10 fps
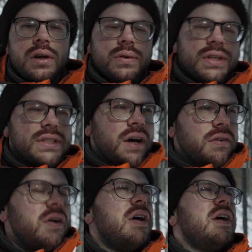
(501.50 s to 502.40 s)
Note to
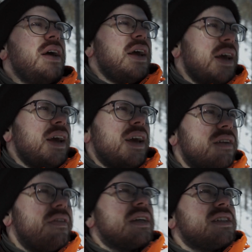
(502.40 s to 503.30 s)
self,
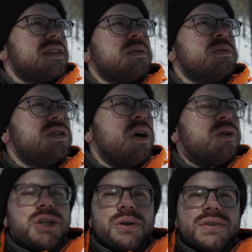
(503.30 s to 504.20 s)
invest in some
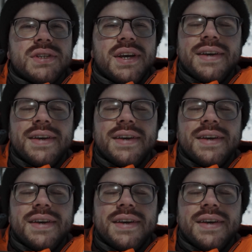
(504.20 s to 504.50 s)
snowshoes.